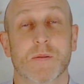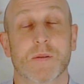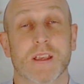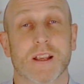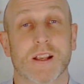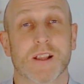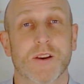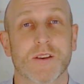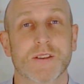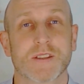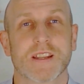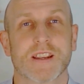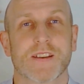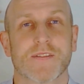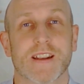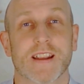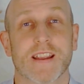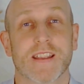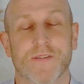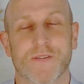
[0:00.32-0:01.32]
With the closing of
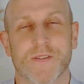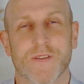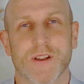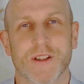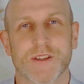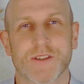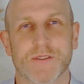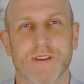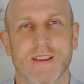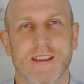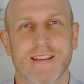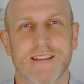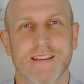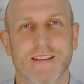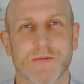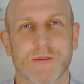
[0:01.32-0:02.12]
another financial year,